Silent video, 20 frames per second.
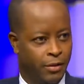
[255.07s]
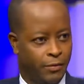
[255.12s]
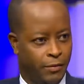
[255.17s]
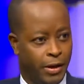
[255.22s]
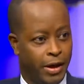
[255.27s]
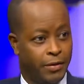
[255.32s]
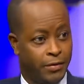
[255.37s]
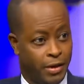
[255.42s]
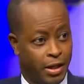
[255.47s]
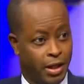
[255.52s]

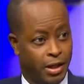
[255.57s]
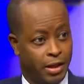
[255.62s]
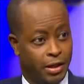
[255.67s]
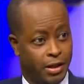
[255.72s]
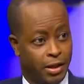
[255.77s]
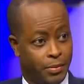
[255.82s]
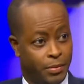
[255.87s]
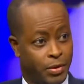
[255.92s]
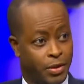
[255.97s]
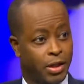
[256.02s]
5K
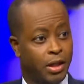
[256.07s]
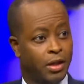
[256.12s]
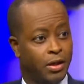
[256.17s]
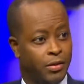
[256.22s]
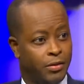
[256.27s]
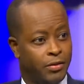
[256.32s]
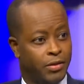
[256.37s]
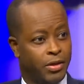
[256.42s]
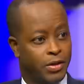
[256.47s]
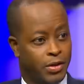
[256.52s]

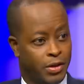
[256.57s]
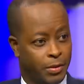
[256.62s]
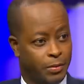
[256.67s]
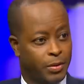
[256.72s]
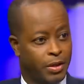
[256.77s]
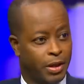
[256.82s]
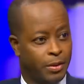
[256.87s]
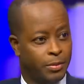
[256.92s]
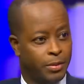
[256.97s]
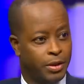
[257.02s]
themselves in
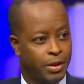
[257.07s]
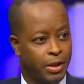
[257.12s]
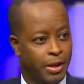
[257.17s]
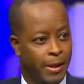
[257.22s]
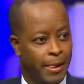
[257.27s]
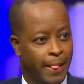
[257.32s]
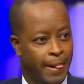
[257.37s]
September.